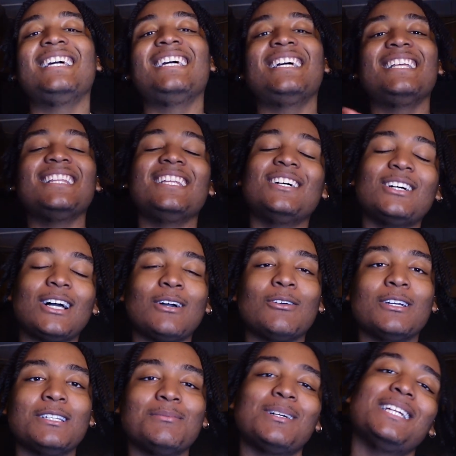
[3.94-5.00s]
Hello, how are
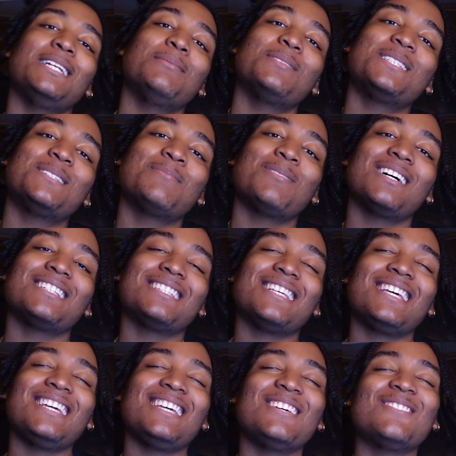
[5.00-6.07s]
you? My name is Demonte
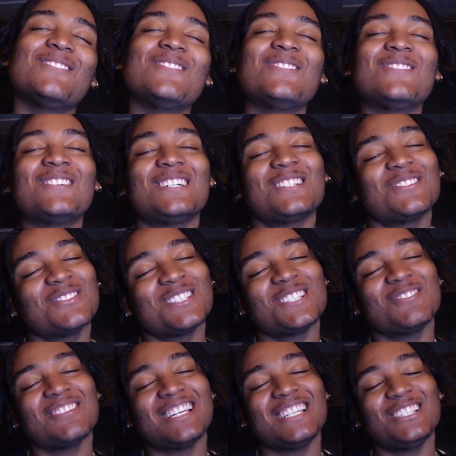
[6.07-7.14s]
and welcome to
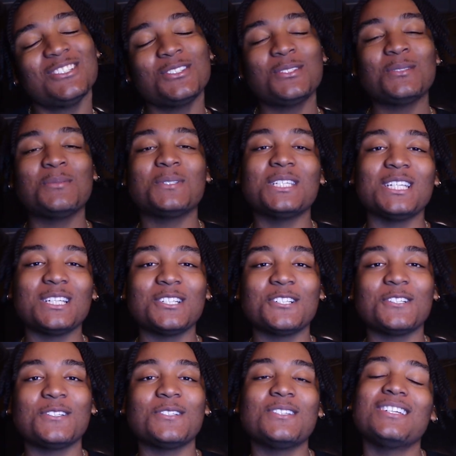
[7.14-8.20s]
my YouTube
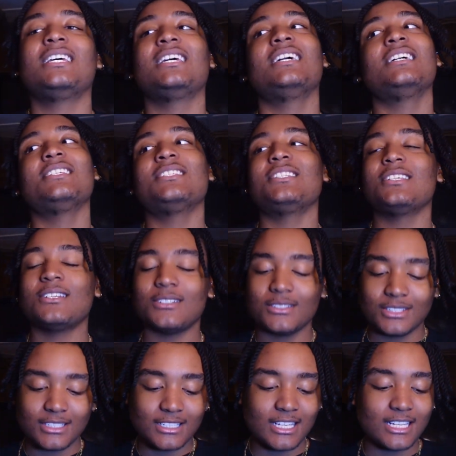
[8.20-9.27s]
channel. So
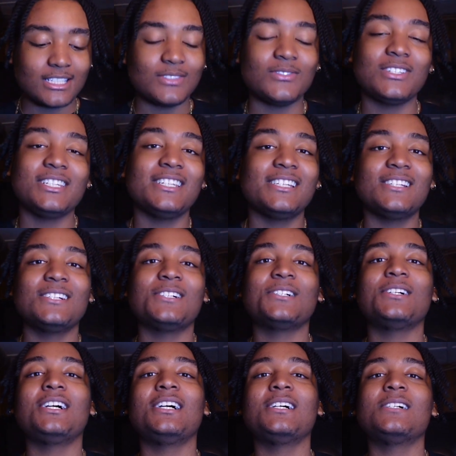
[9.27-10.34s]
today's
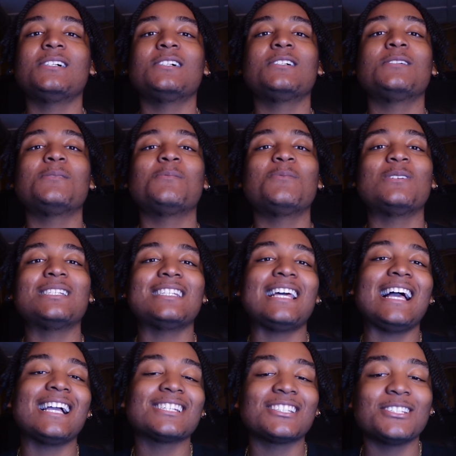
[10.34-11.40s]
video was
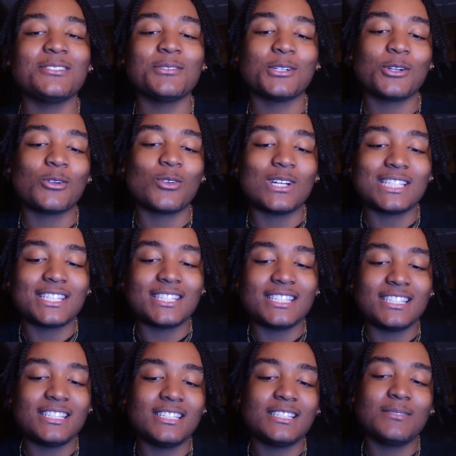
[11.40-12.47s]
actually
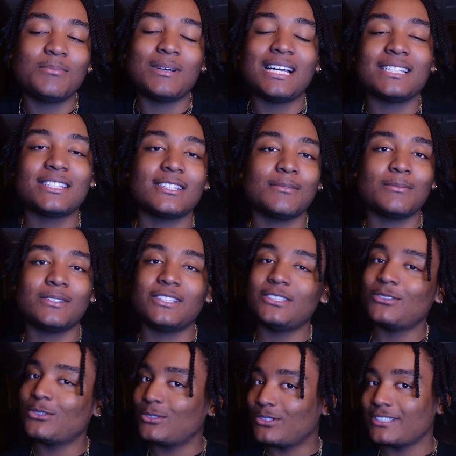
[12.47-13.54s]
requested by someone
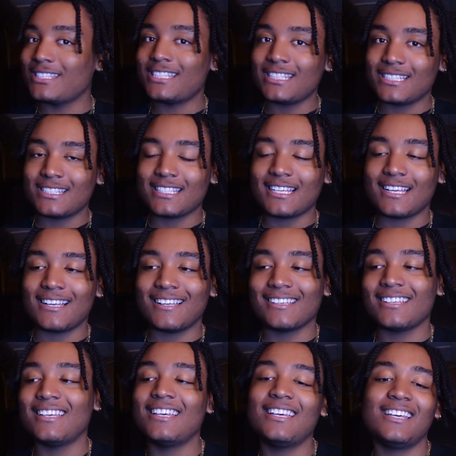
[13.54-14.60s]
on TikTok,
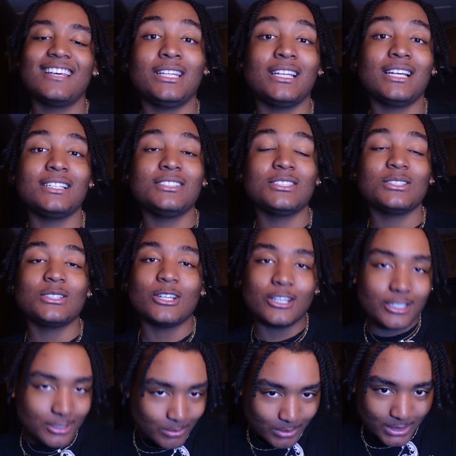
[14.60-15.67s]
and I just
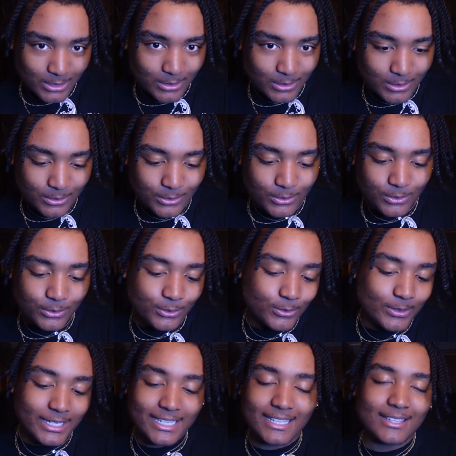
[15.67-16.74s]
thought it was a
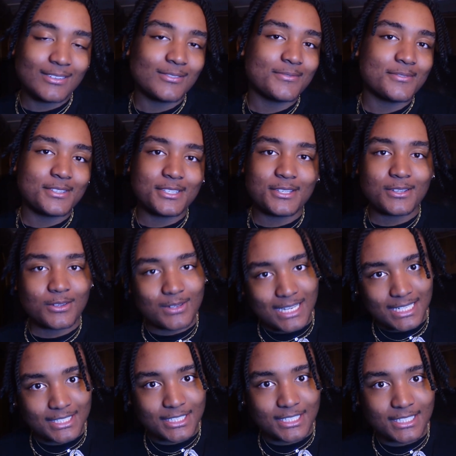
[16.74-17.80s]
great video
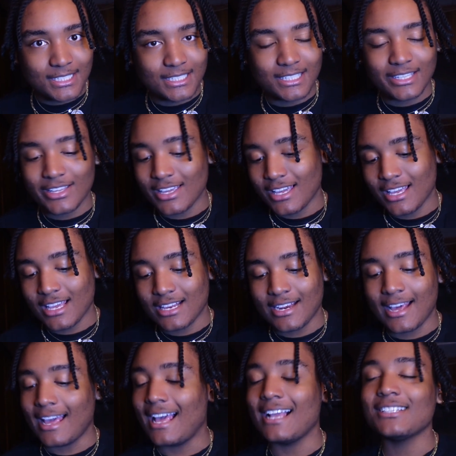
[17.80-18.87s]
idea. And
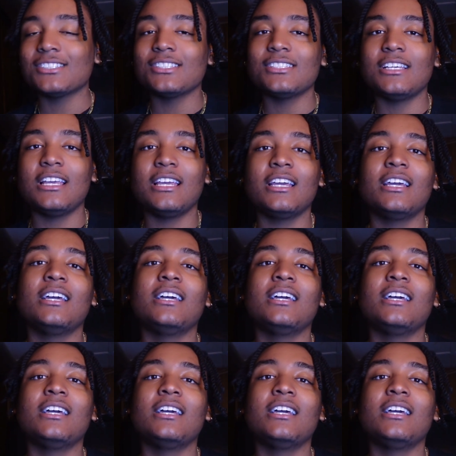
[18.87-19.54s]
I actually